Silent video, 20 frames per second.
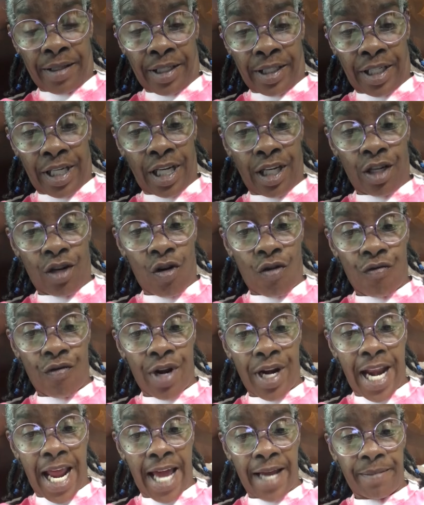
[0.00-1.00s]
Then you gonna
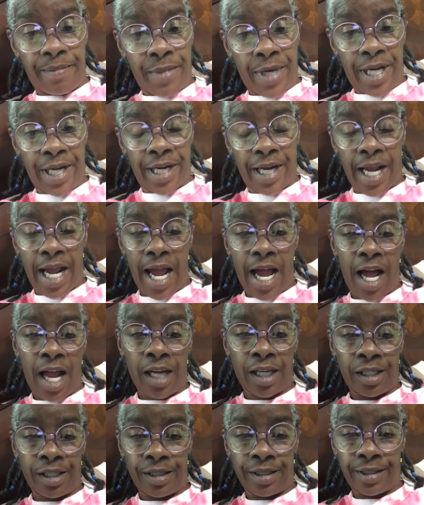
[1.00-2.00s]
run out of money.
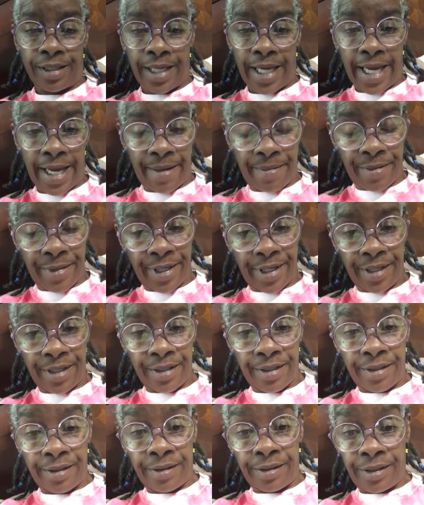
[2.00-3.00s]
how?
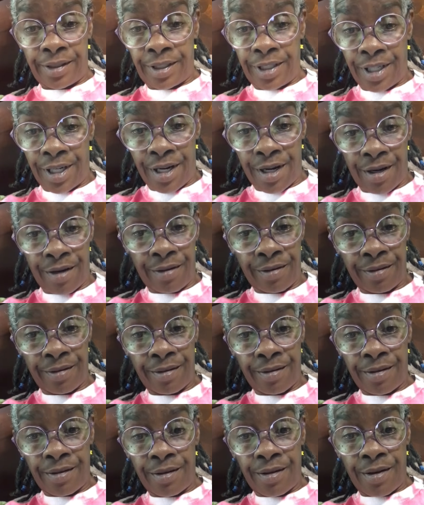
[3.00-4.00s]
You know,
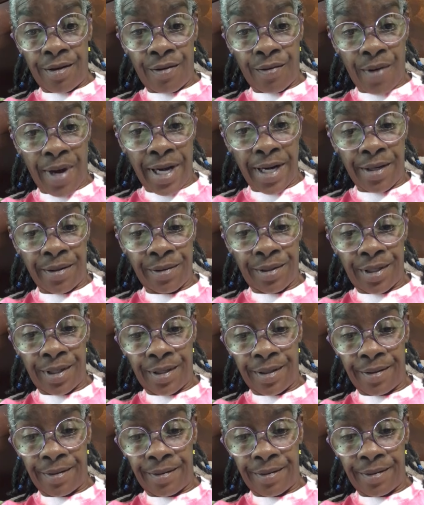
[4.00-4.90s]
why don't you?